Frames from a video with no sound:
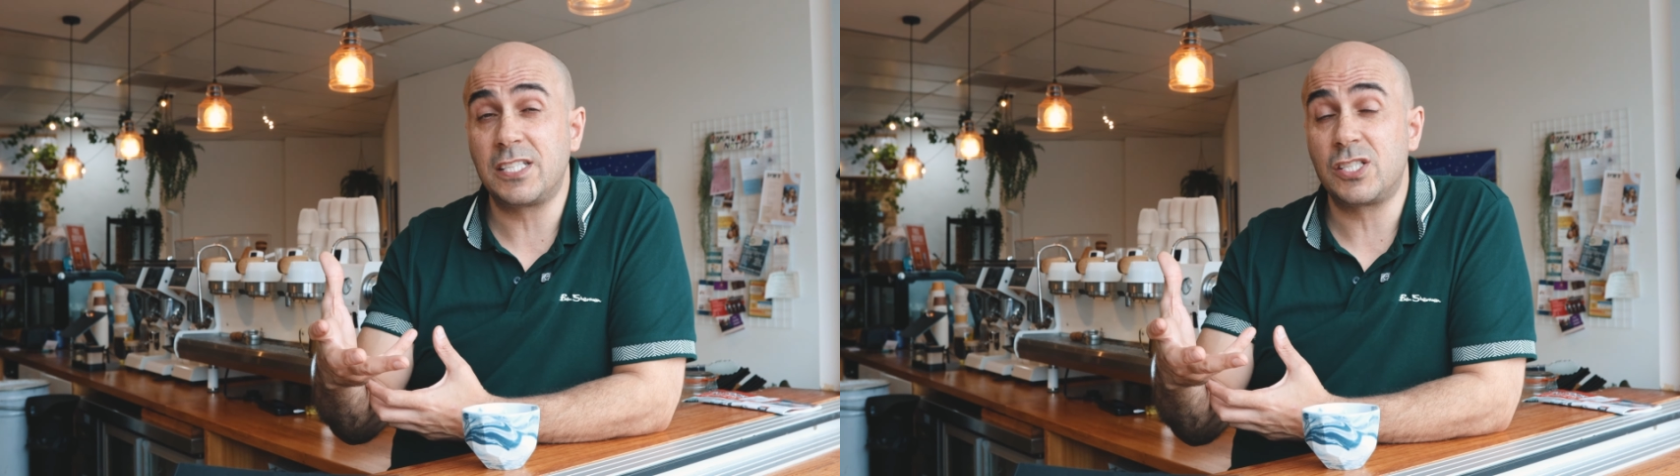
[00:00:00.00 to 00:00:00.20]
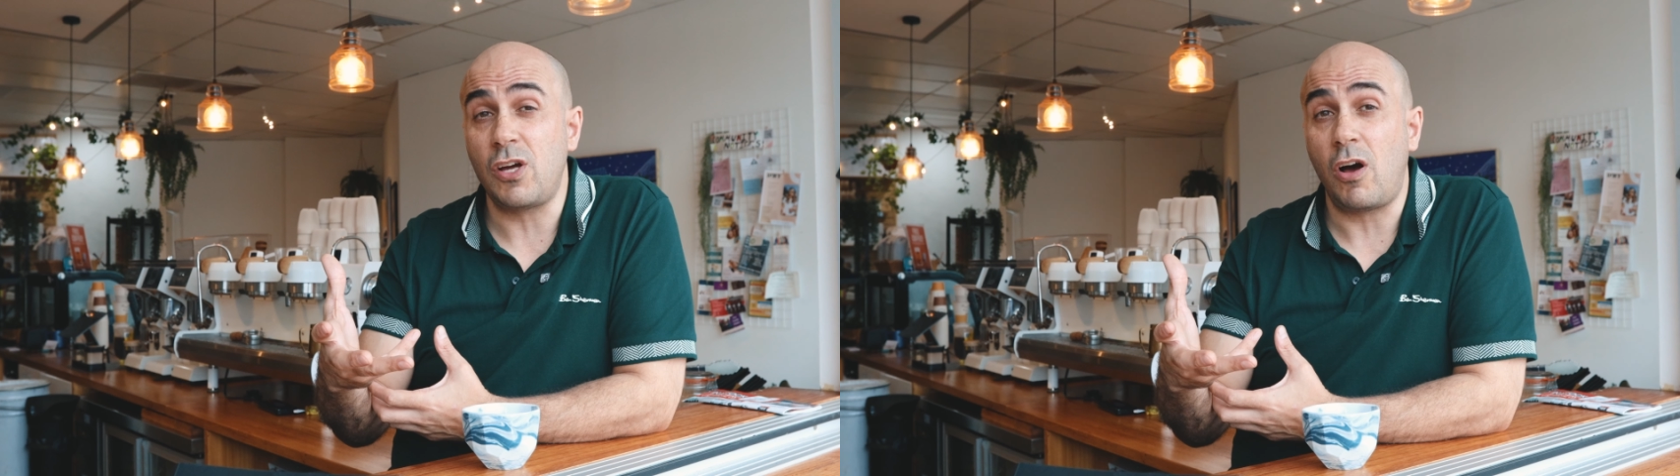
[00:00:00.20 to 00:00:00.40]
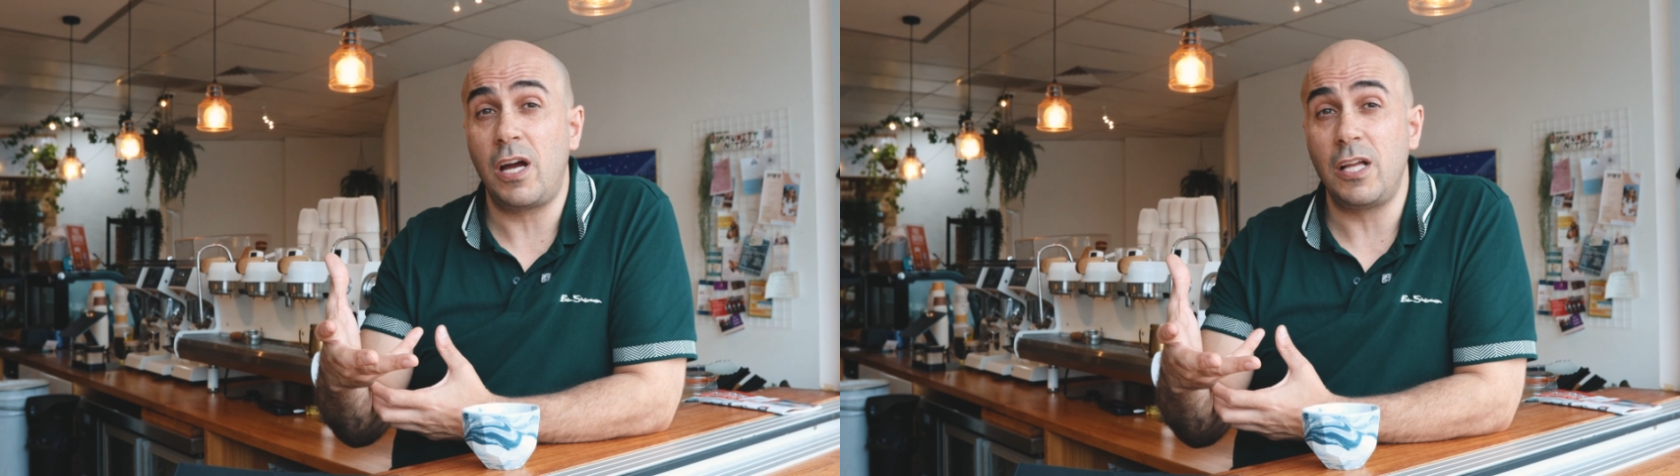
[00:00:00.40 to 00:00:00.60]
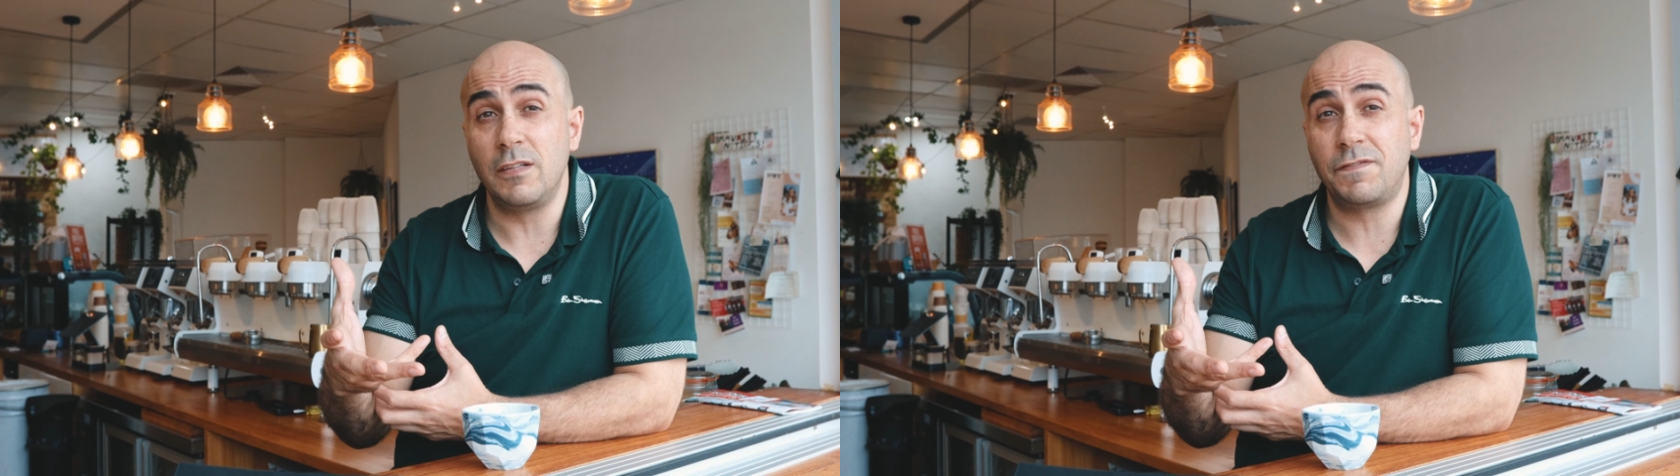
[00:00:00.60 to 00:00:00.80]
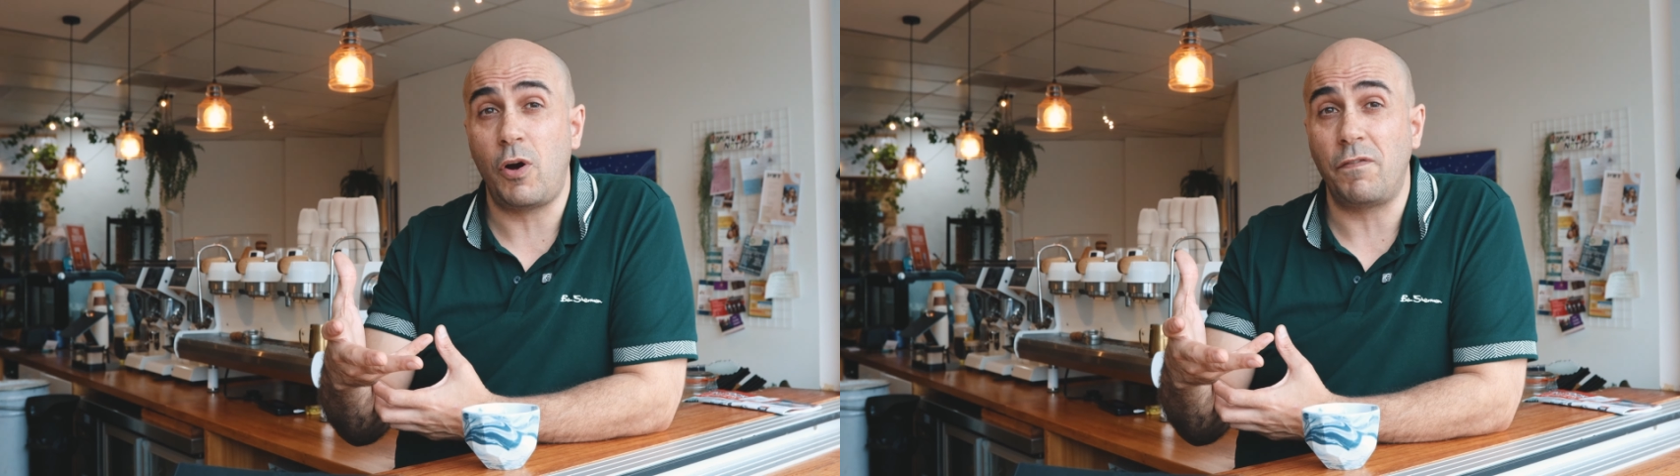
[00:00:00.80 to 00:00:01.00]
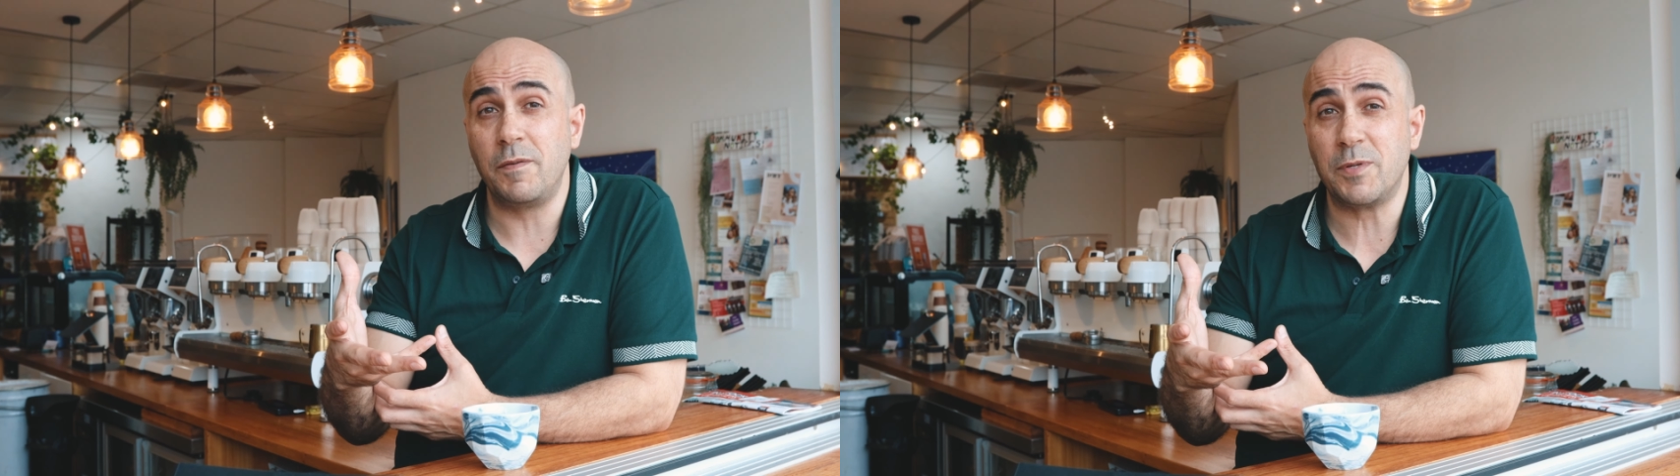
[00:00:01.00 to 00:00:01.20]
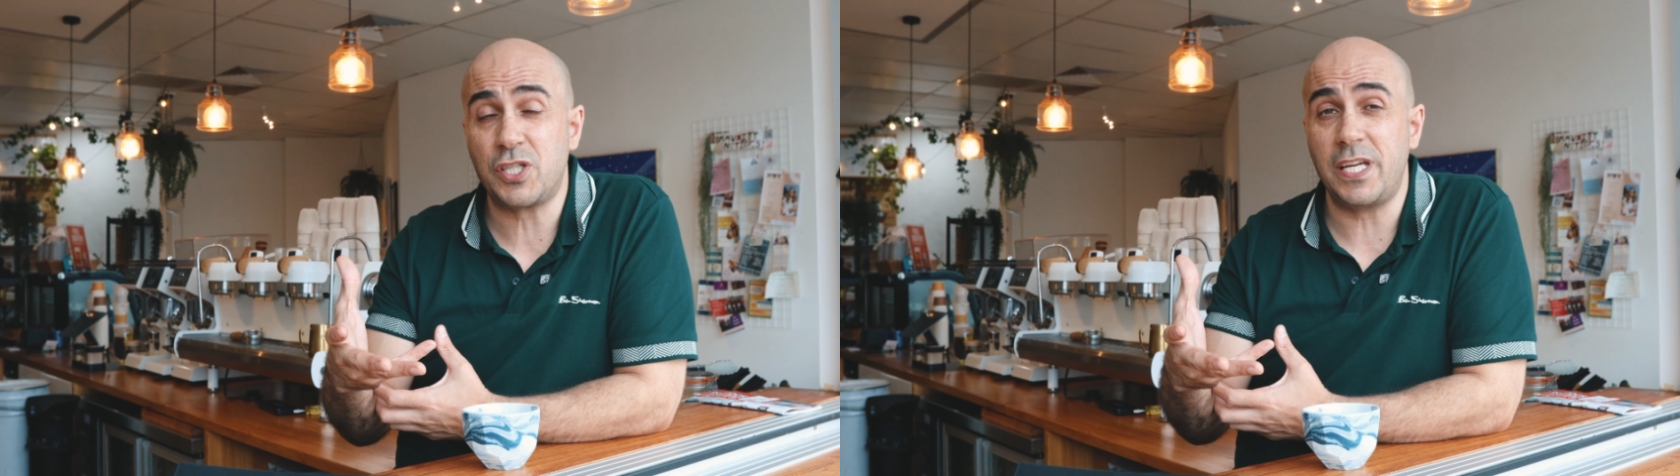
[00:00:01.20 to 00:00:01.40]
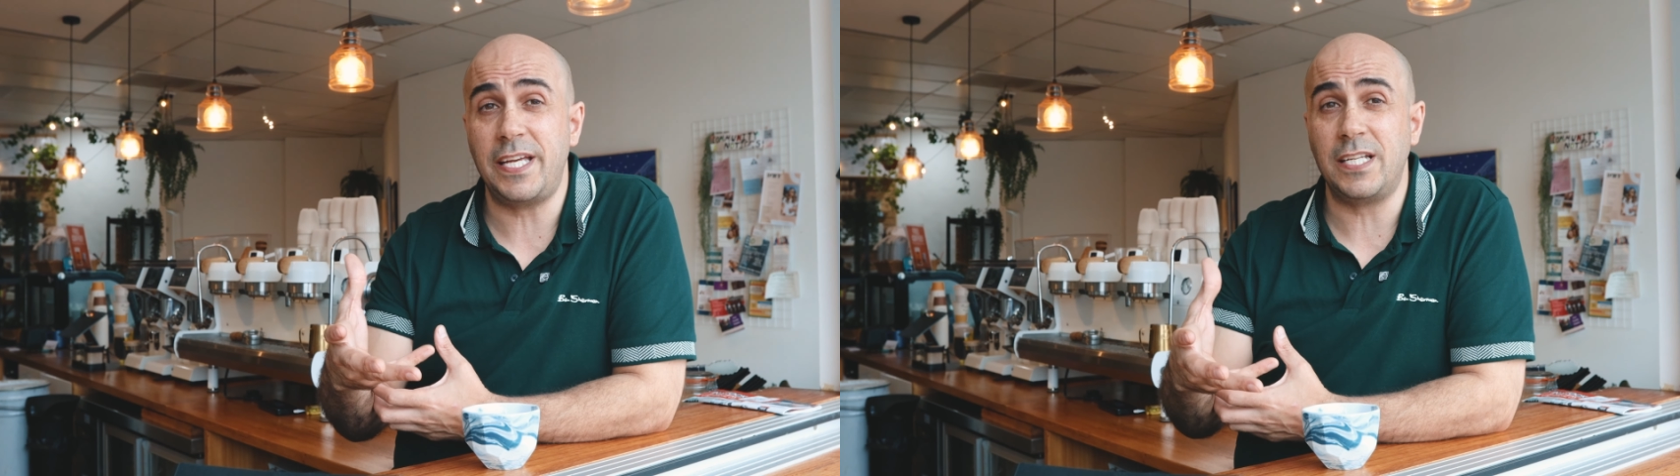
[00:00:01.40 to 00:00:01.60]
style of coffee
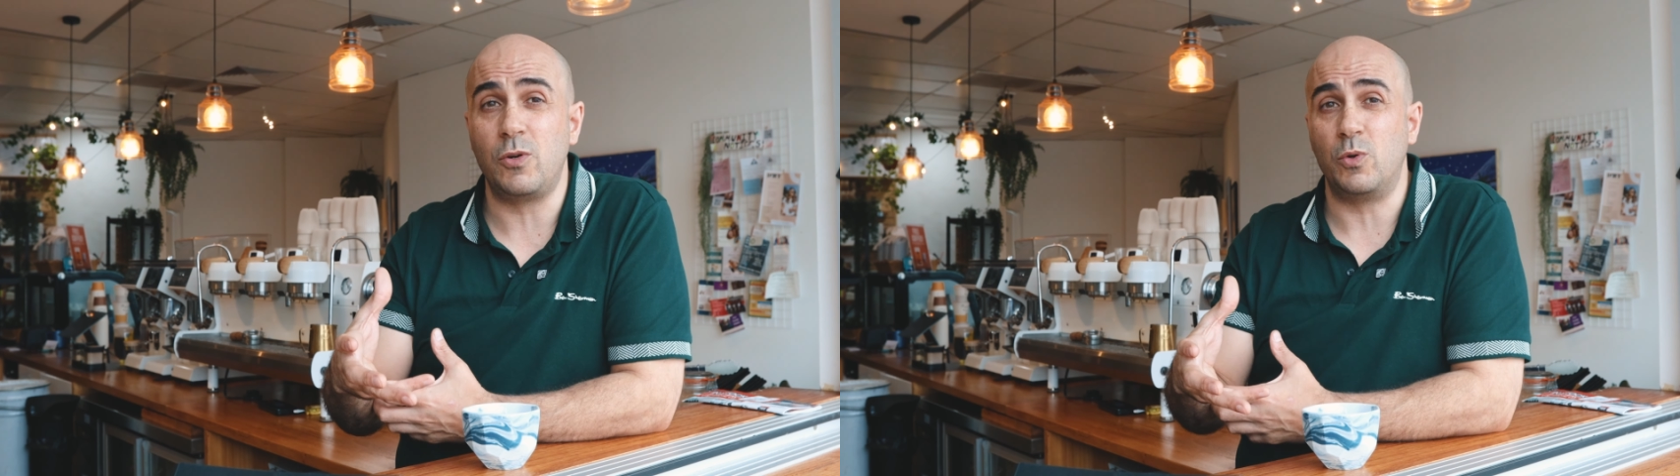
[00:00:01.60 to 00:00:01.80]
machine,